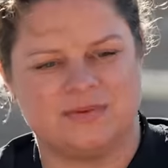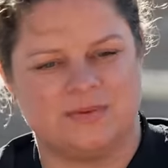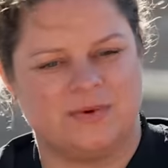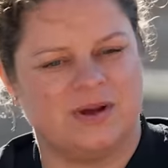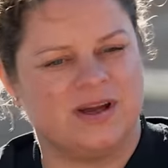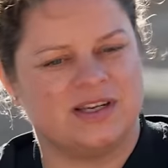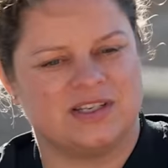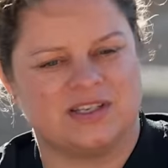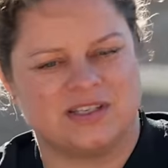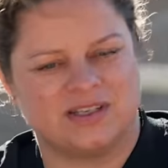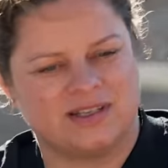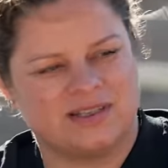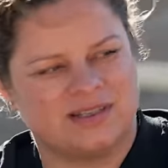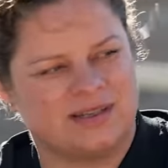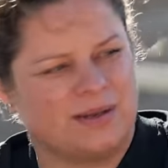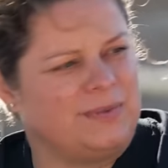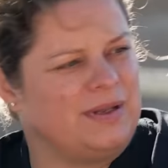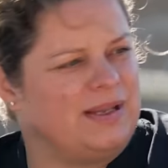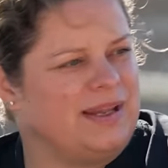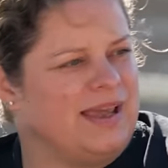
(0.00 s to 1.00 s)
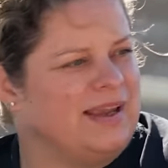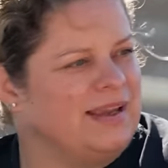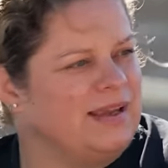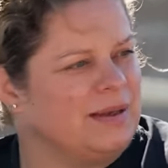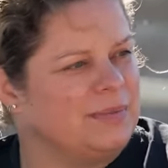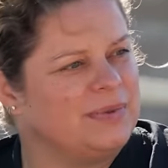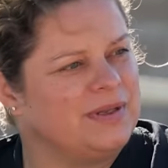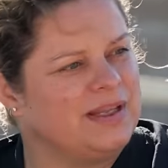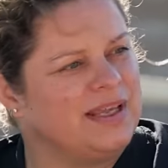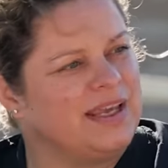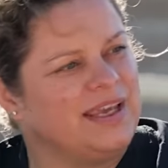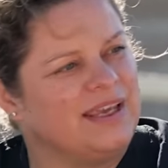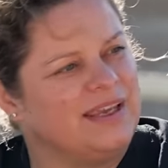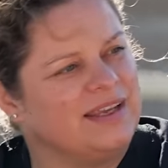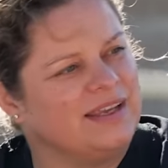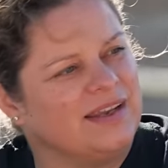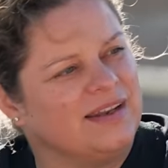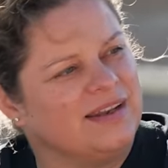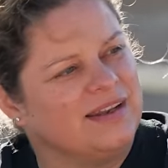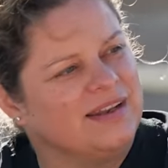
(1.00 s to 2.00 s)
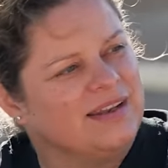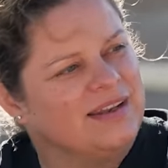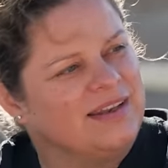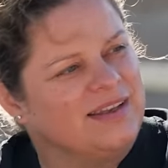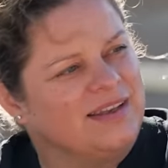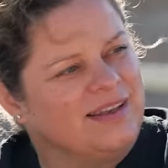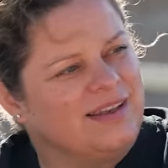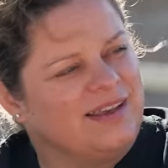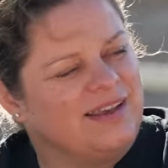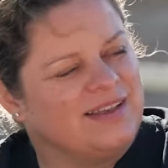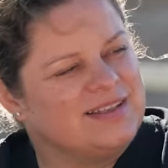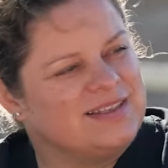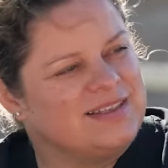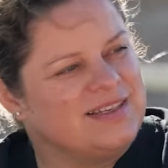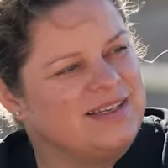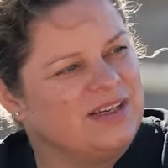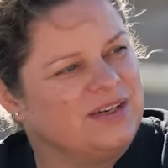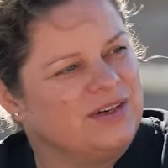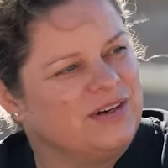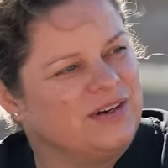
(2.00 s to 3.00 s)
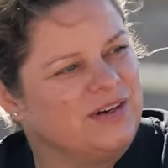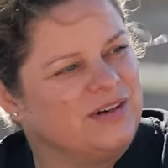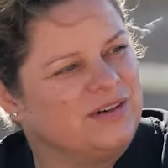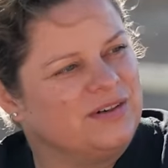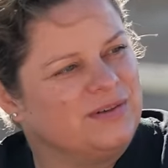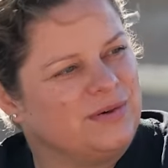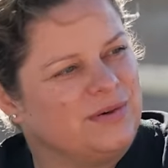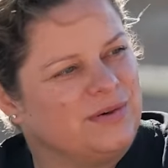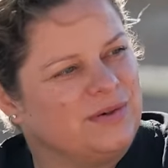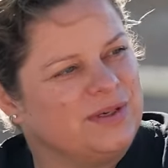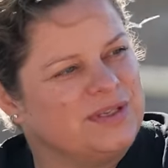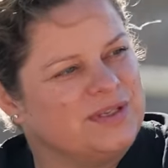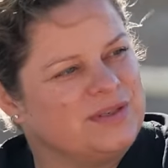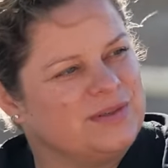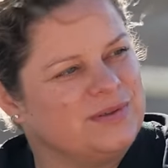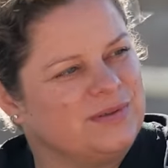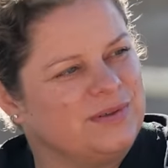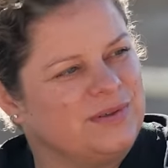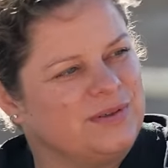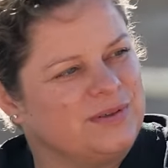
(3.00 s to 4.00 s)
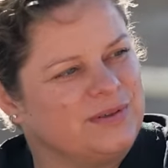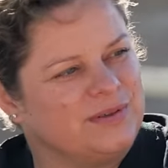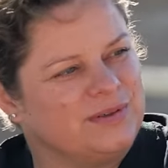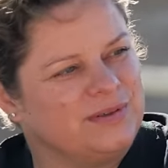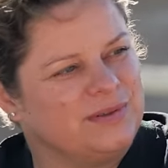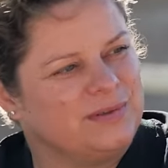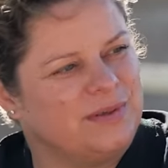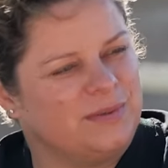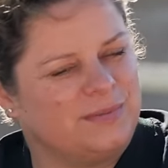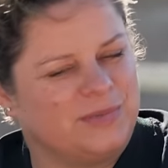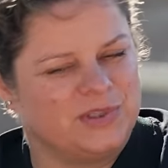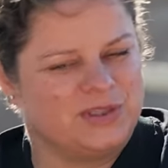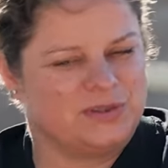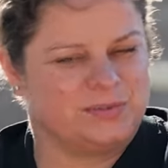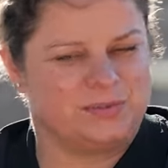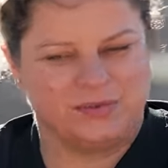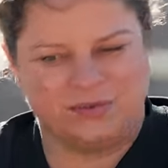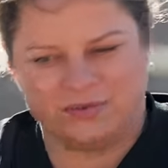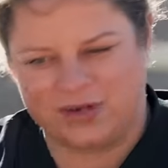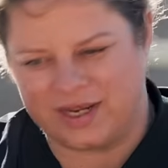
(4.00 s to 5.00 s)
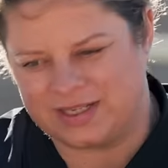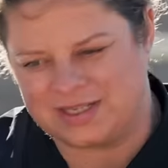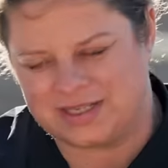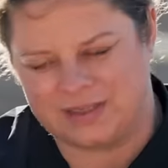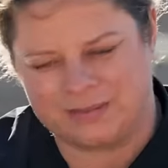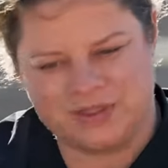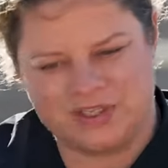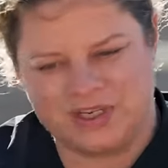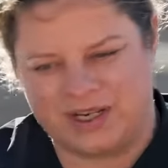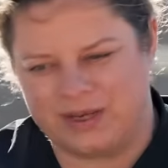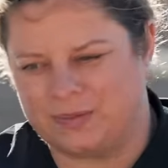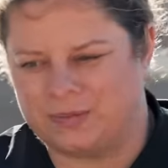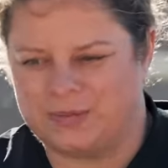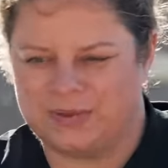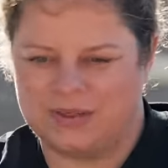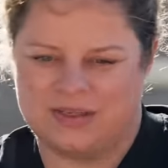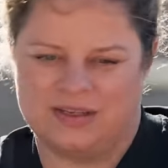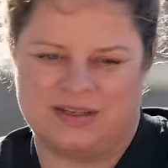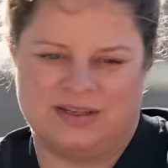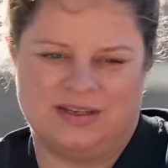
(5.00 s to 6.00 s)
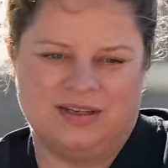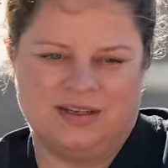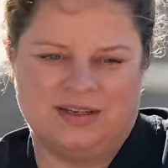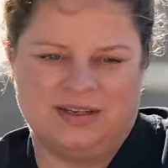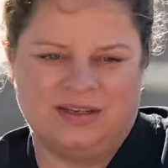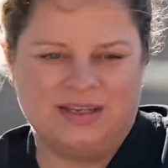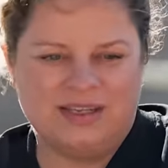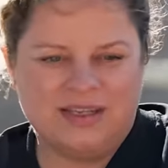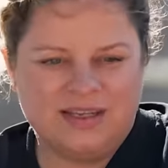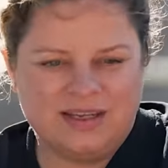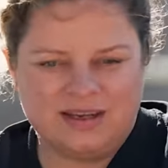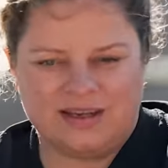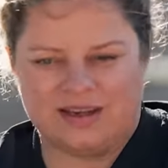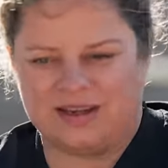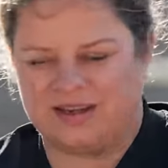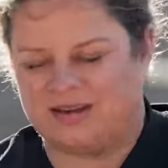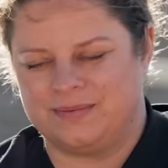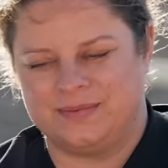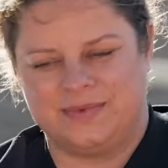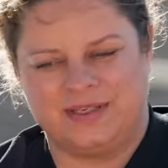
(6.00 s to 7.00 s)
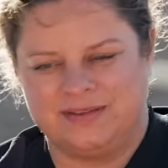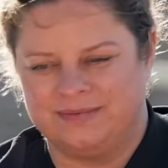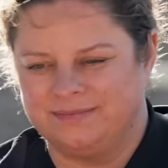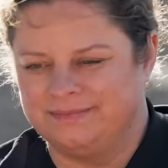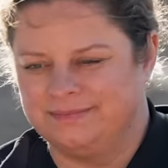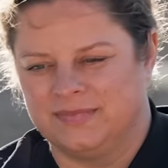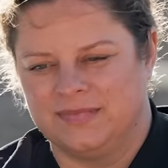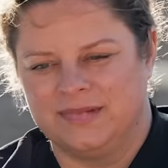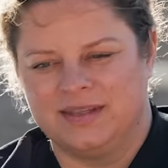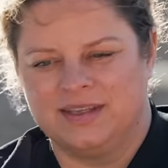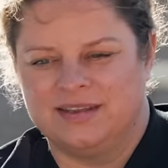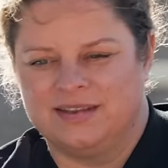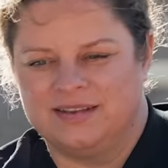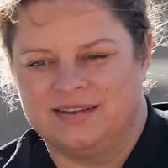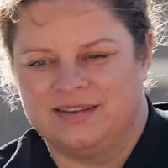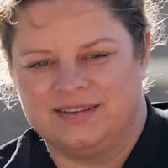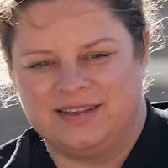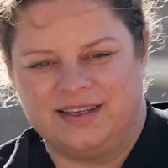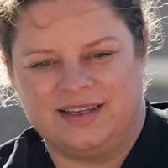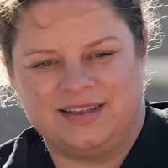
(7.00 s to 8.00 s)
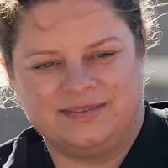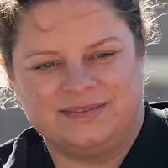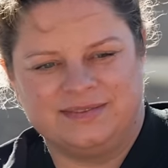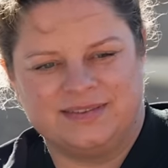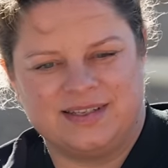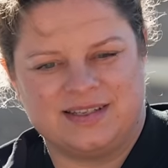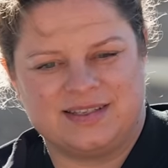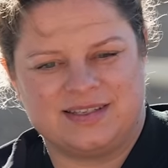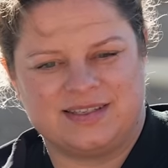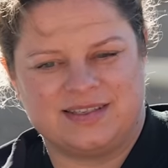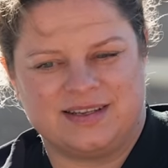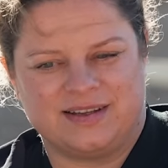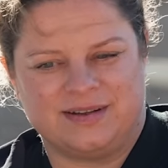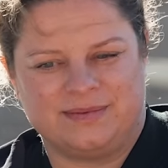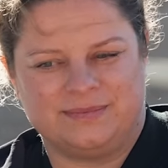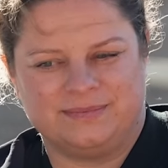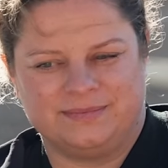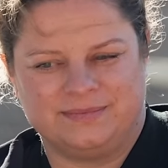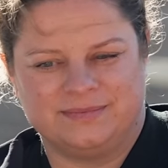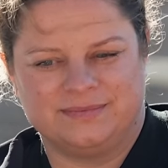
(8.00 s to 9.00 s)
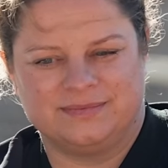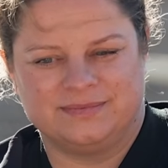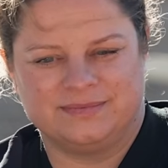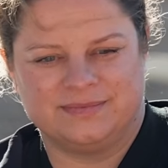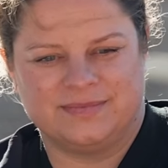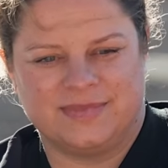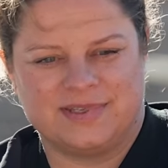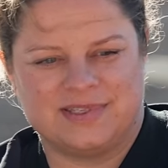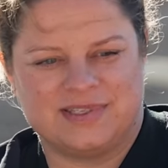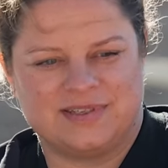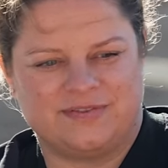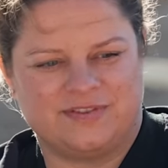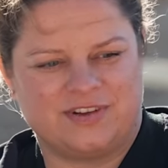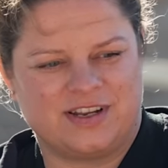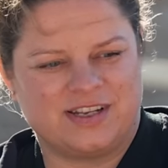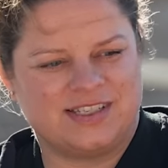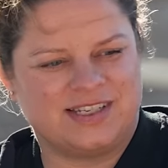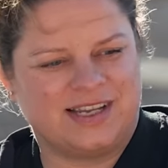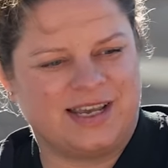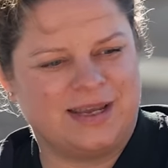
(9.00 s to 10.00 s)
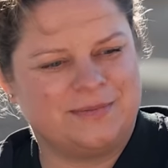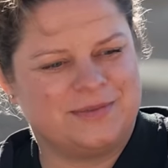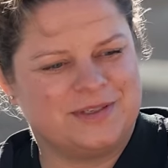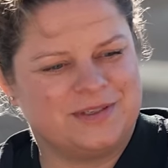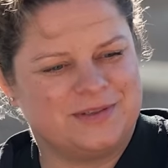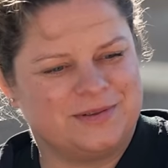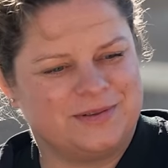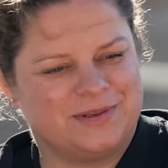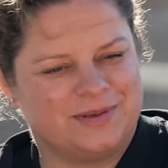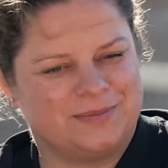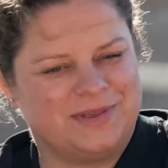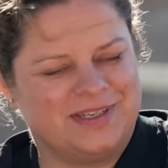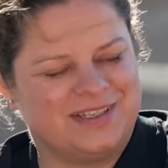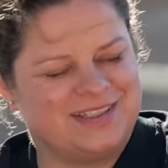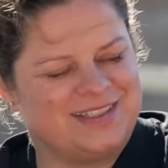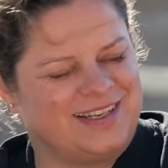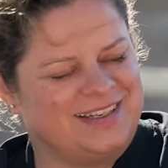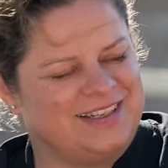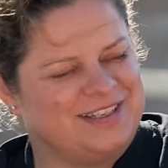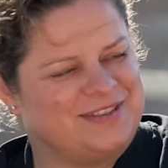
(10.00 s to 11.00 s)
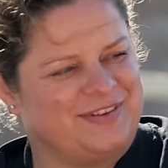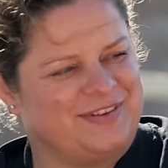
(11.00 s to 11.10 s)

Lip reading: to watch, like, Sabalenka play and seeing her grow into, you know, a multiple Grand Slam champion, Iga. I mean, yeah, it's a fun time to be a tennis